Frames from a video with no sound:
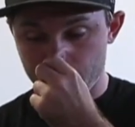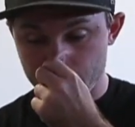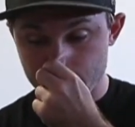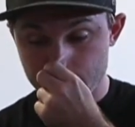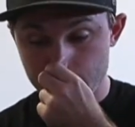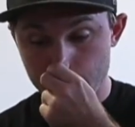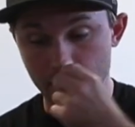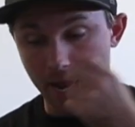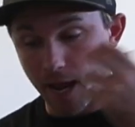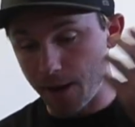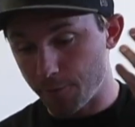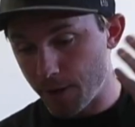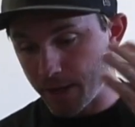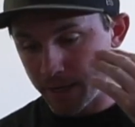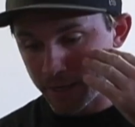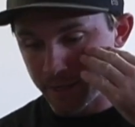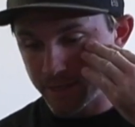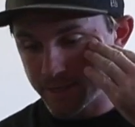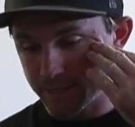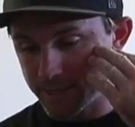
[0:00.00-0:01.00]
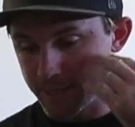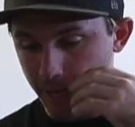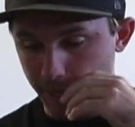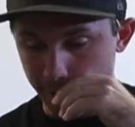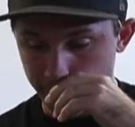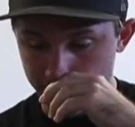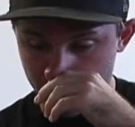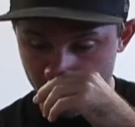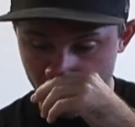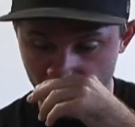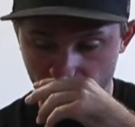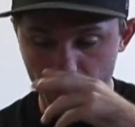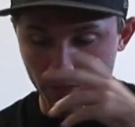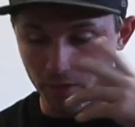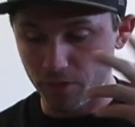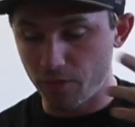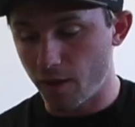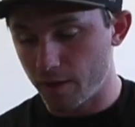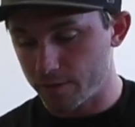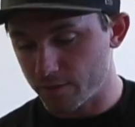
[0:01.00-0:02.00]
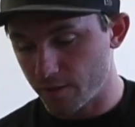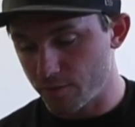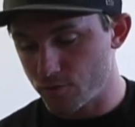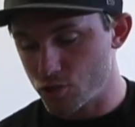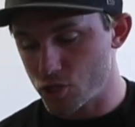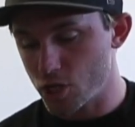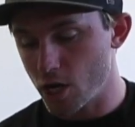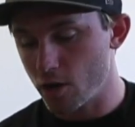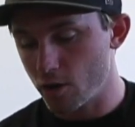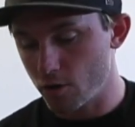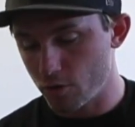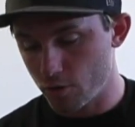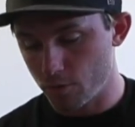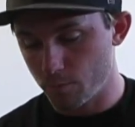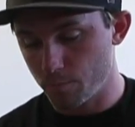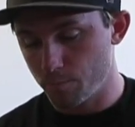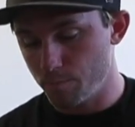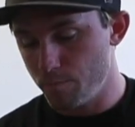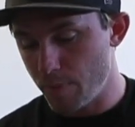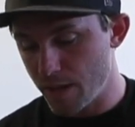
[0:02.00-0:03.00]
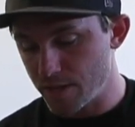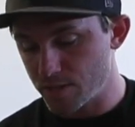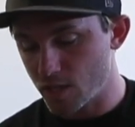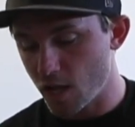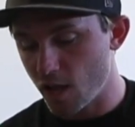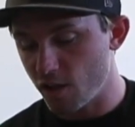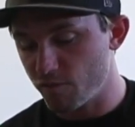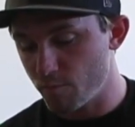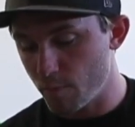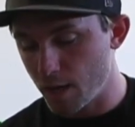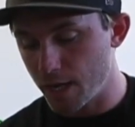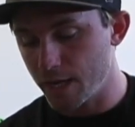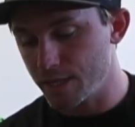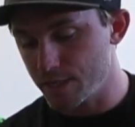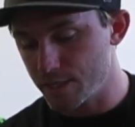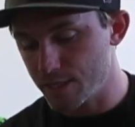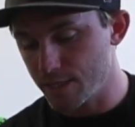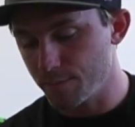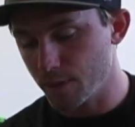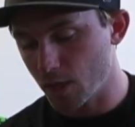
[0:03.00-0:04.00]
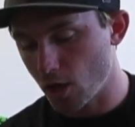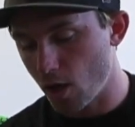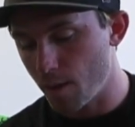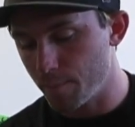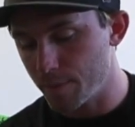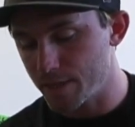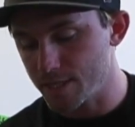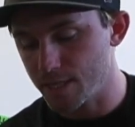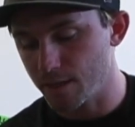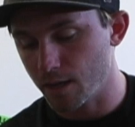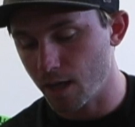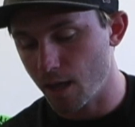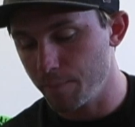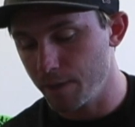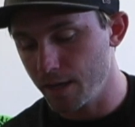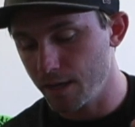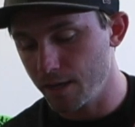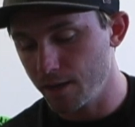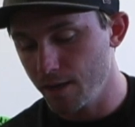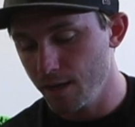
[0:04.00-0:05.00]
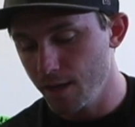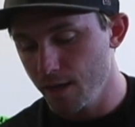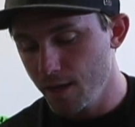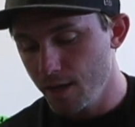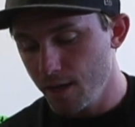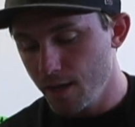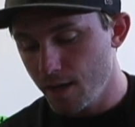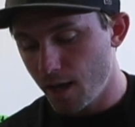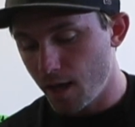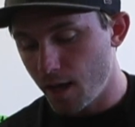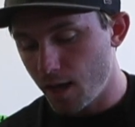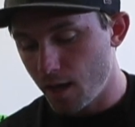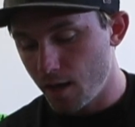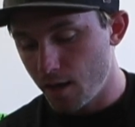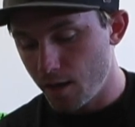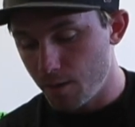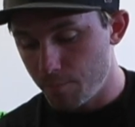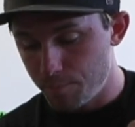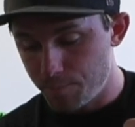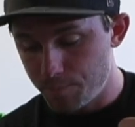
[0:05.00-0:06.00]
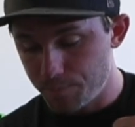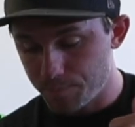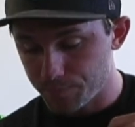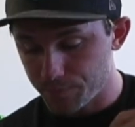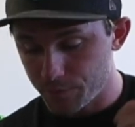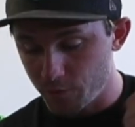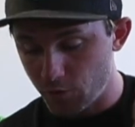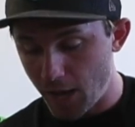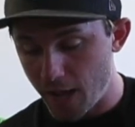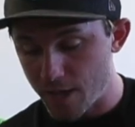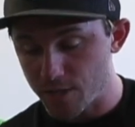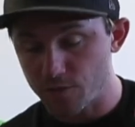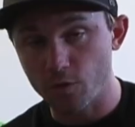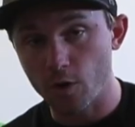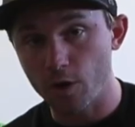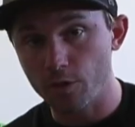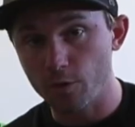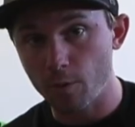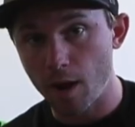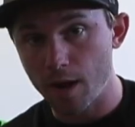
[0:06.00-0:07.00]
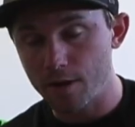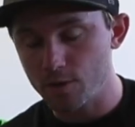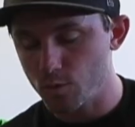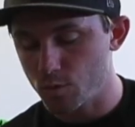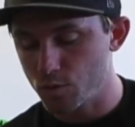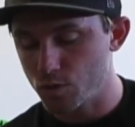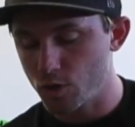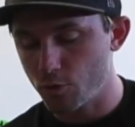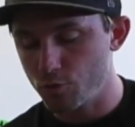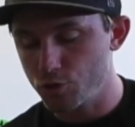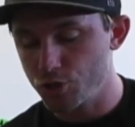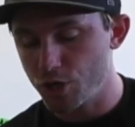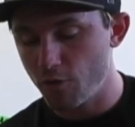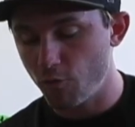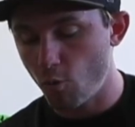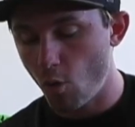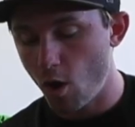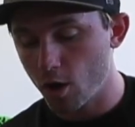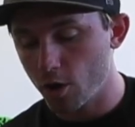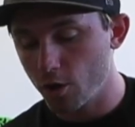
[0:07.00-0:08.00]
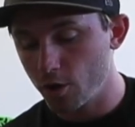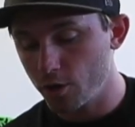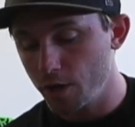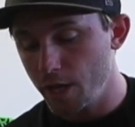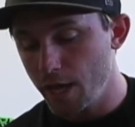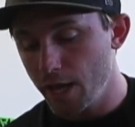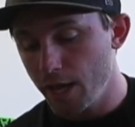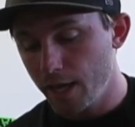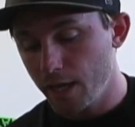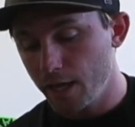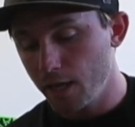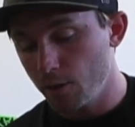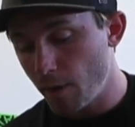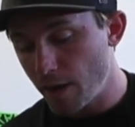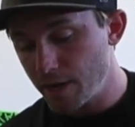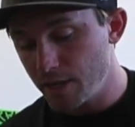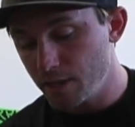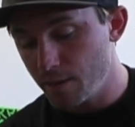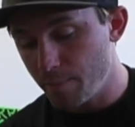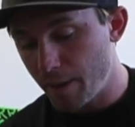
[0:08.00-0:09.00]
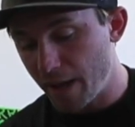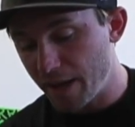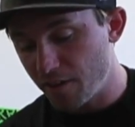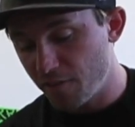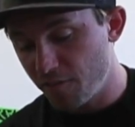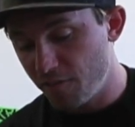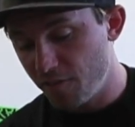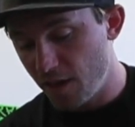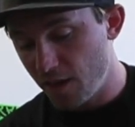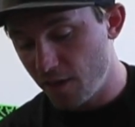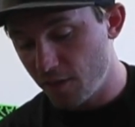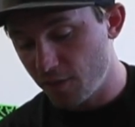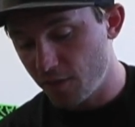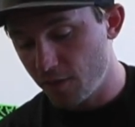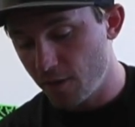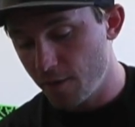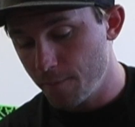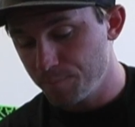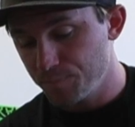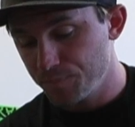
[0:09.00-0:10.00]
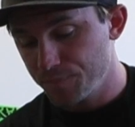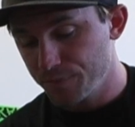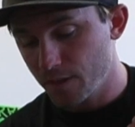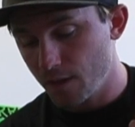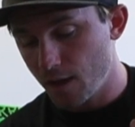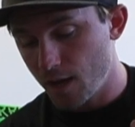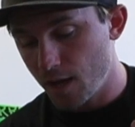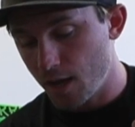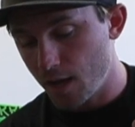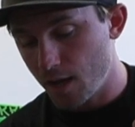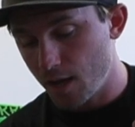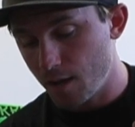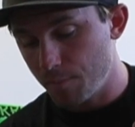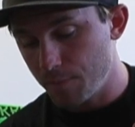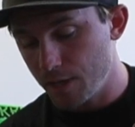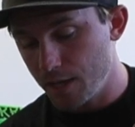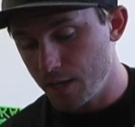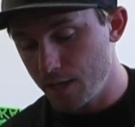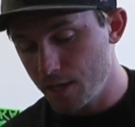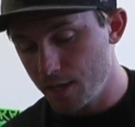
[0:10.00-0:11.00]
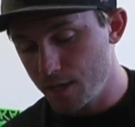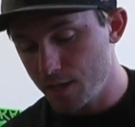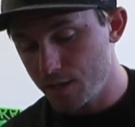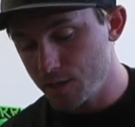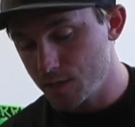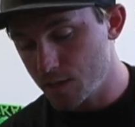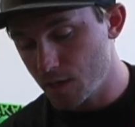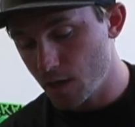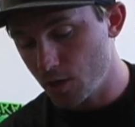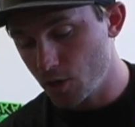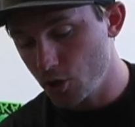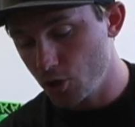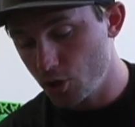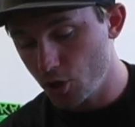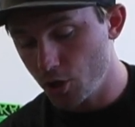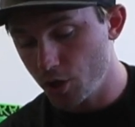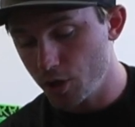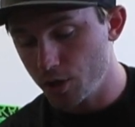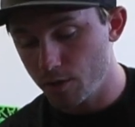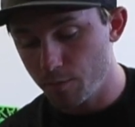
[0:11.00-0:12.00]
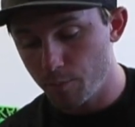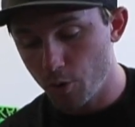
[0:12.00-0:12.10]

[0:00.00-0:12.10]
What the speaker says: Like I said, I rated it second. A lot of the thoughts I've shared are based off mine and some of the comments that come in. As for other riders, we'll start with Jeff Walker. He rated the bike fifth. His good.